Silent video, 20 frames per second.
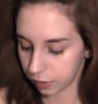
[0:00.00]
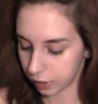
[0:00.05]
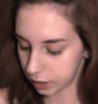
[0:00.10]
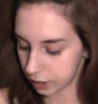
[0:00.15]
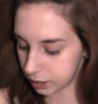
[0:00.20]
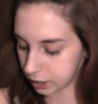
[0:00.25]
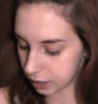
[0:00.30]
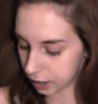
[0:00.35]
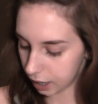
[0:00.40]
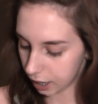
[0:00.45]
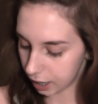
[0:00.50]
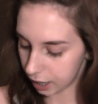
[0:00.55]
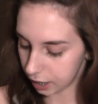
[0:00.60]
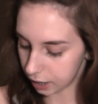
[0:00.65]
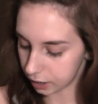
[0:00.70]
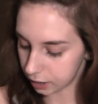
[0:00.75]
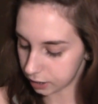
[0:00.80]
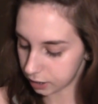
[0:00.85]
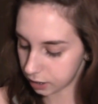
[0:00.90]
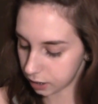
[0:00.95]
This
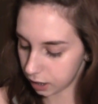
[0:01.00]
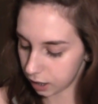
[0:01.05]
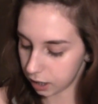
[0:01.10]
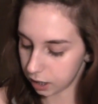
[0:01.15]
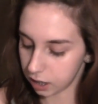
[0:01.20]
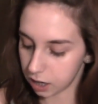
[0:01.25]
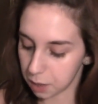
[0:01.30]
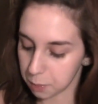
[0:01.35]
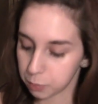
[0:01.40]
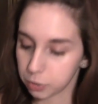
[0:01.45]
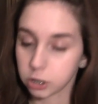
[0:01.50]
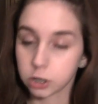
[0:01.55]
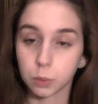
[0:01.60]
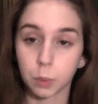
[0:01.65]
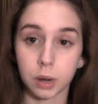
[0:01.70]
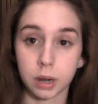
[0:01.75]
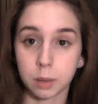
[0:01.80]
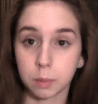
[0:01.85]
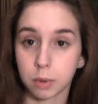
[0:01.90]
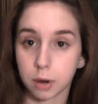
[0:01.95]
is in number
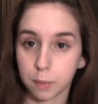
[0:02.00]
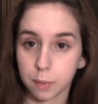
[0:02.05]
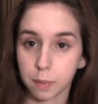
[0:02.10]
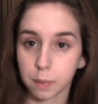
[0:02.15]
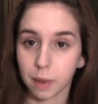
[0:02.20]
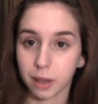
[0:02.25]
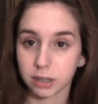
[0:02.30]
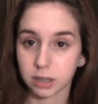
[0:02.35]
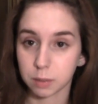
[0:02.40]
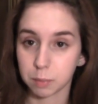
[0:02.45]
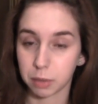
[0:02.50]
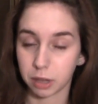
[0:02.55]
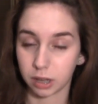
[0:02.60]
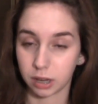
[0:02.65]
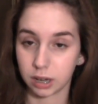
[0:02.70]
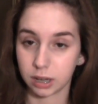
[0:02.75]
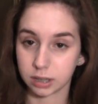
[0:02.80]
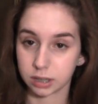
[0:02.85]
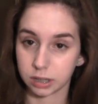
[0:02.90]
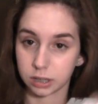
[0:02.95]
20 Purple
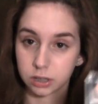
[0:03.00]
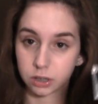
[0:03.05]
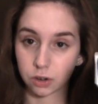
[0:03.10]
Possibilities.